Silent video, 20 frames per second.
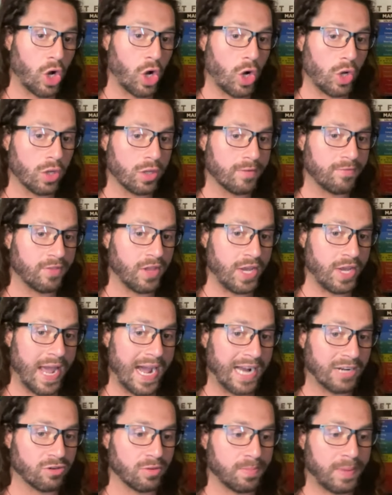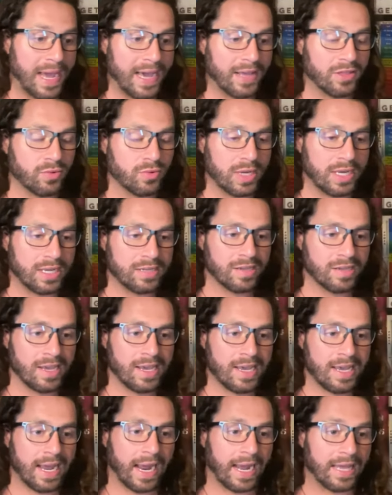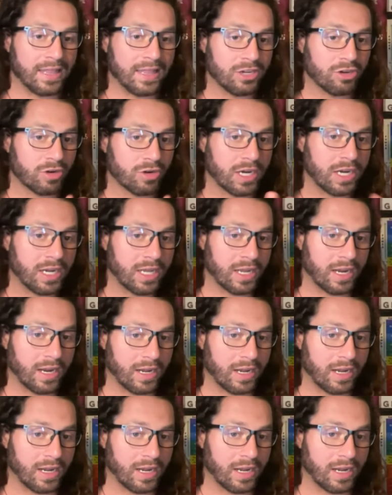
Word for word: all of the natural pathways and then you're getting an